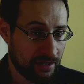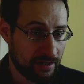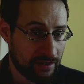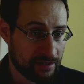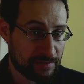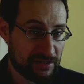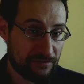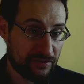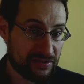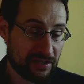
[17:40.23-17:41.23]

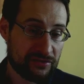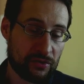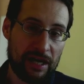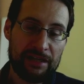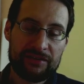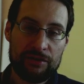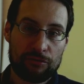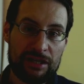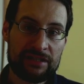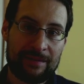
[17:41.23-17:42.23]
Specific things. So LTO
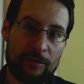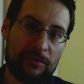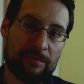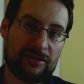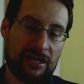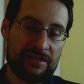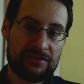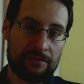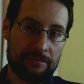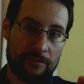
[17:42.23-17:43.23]
link time
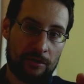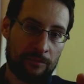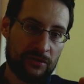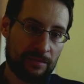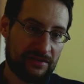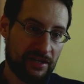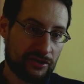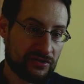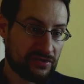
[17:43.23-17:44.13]
optimizations.